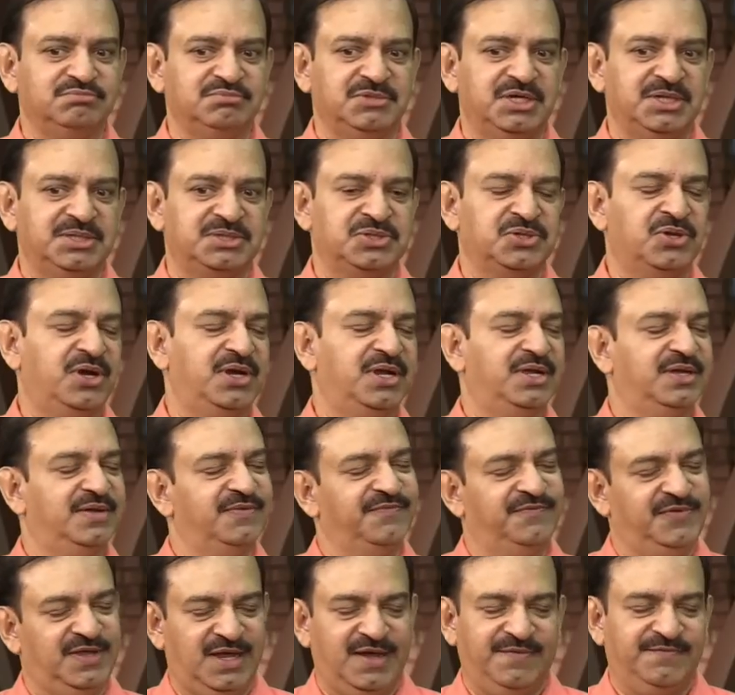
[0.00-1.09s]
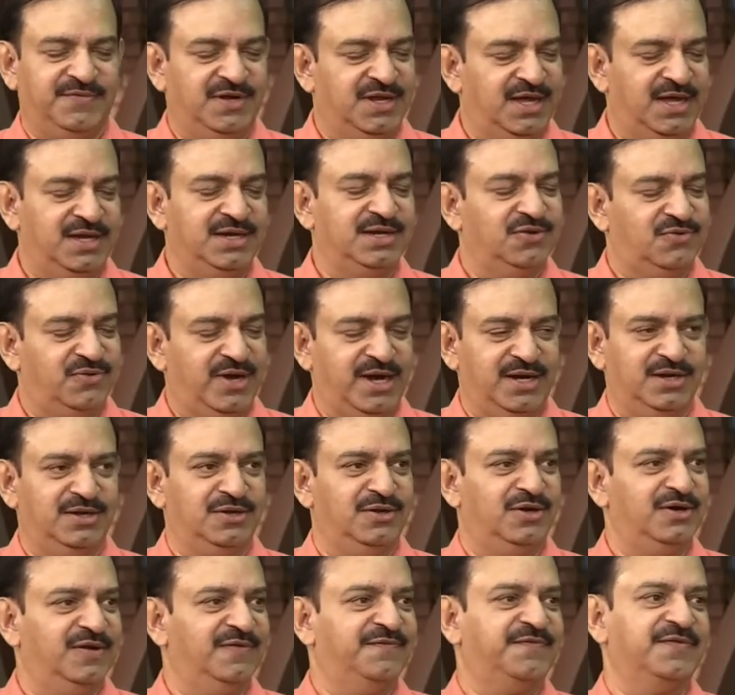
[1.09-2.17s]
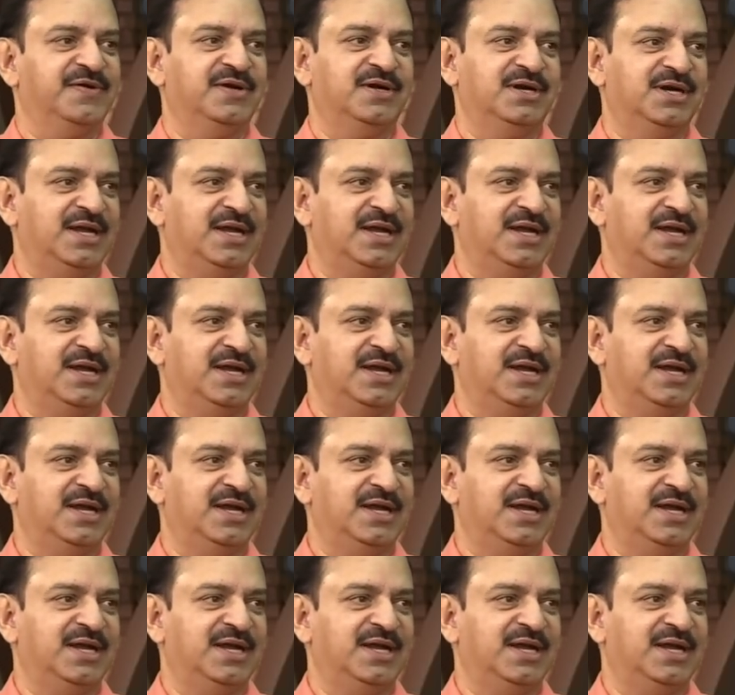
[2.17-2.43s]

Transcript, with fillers: is not, uh, we have done quite a lot of uh,